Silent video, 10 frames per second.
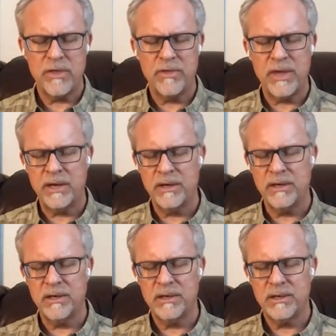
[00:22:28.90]
rather
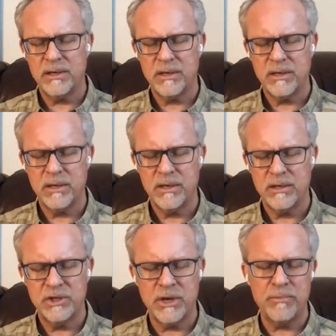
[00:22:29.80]
than
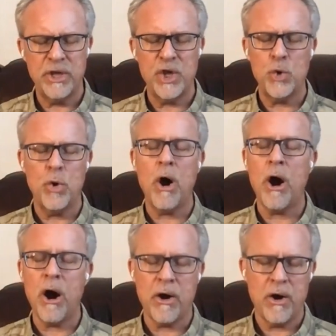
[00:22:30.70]
something you
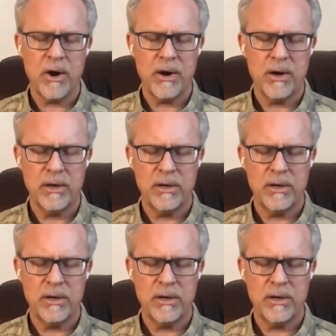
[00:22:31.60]
are.